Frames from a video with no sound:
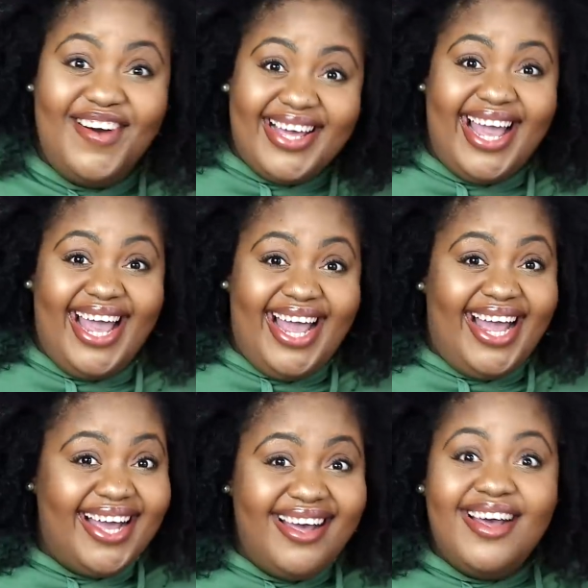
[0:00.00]

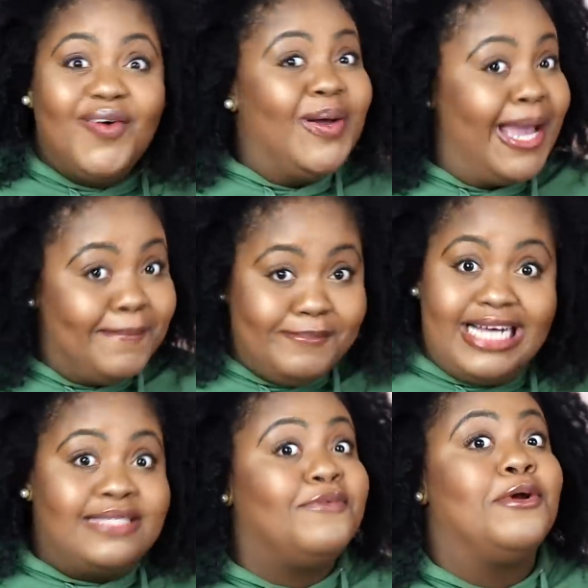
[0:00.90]
okay? We ain't
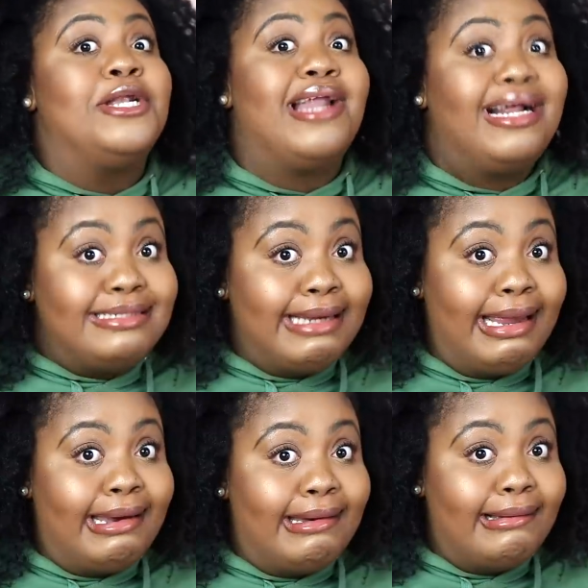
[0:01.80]
pressed for
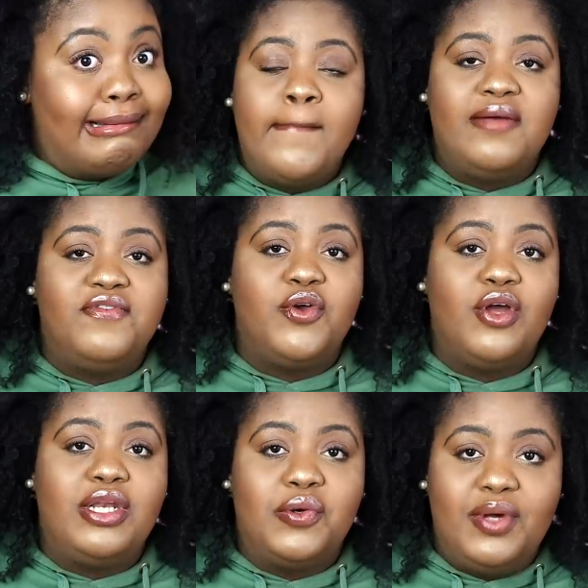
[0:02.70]
nothing. But if
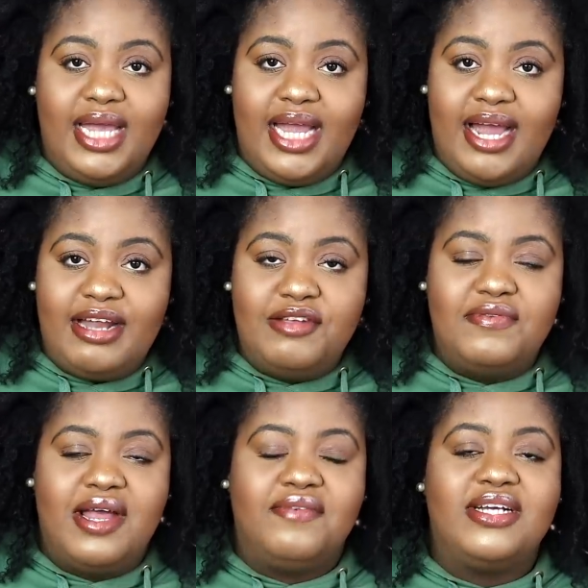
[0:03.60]
you're new here and you've
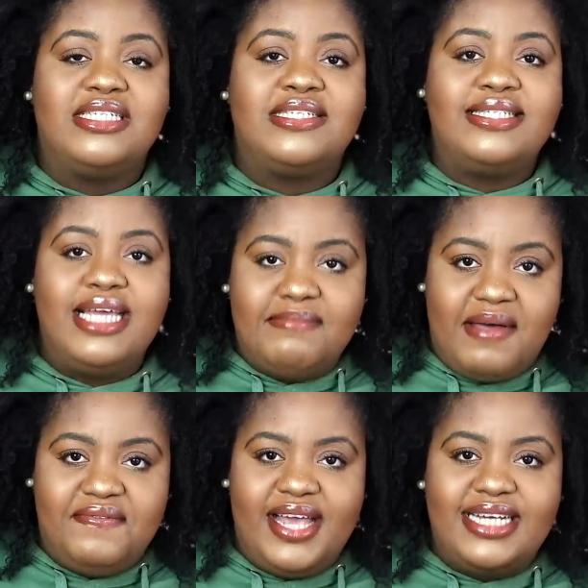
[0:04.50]
never seen my
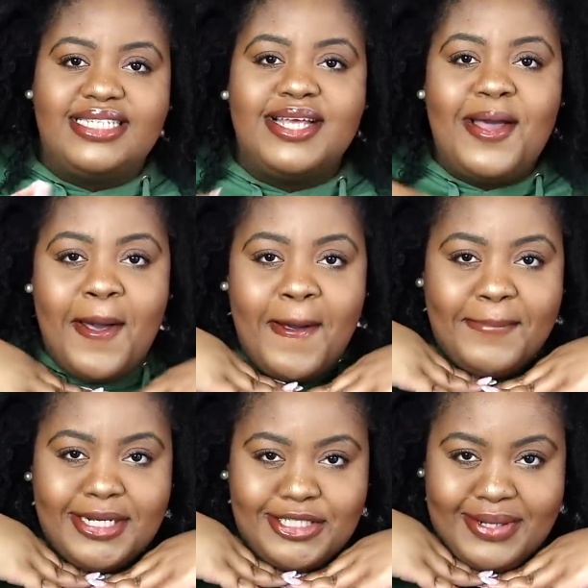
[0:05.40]
face,
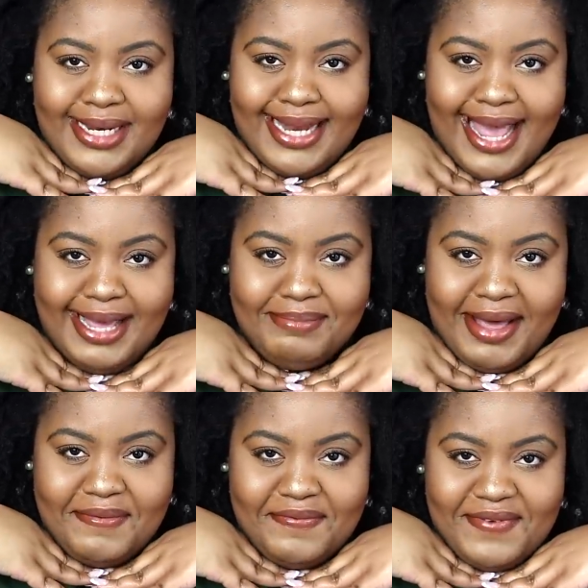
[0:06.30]
but you like
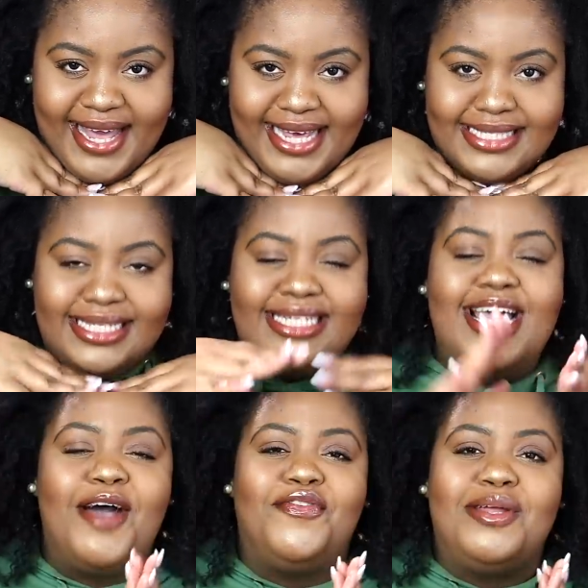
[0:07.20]
my face,
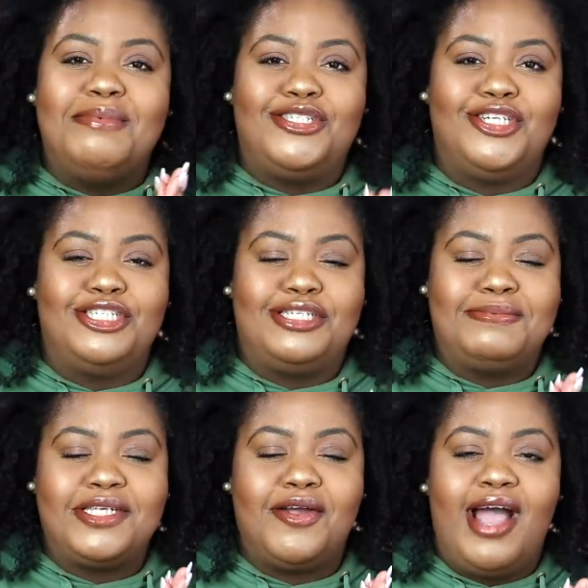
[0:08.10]
definitely be sure to
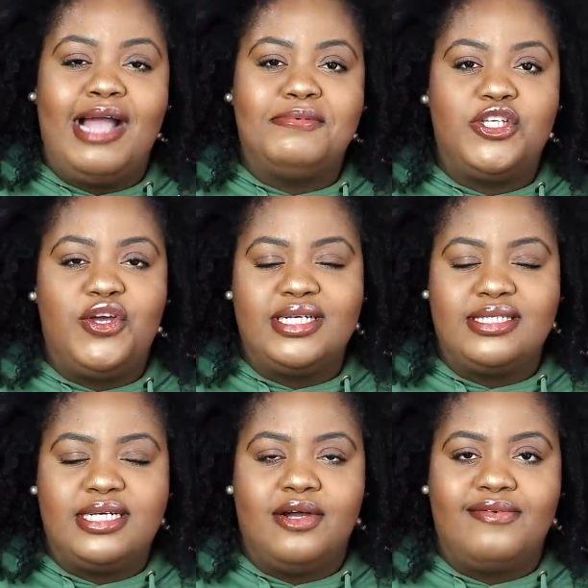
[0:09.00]
subscribe so you can
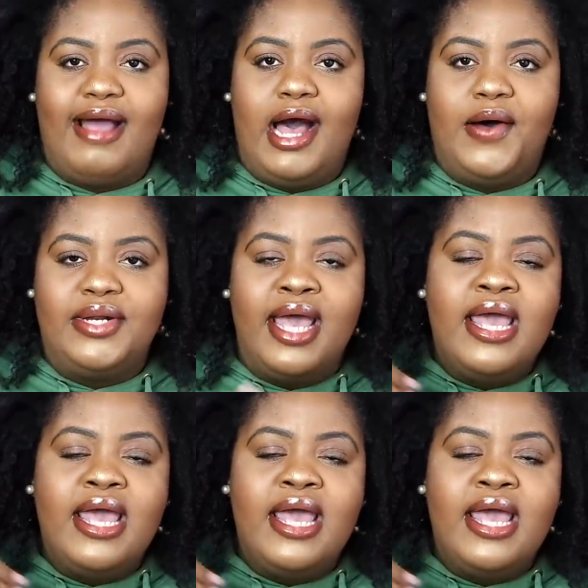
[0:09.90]
stick around.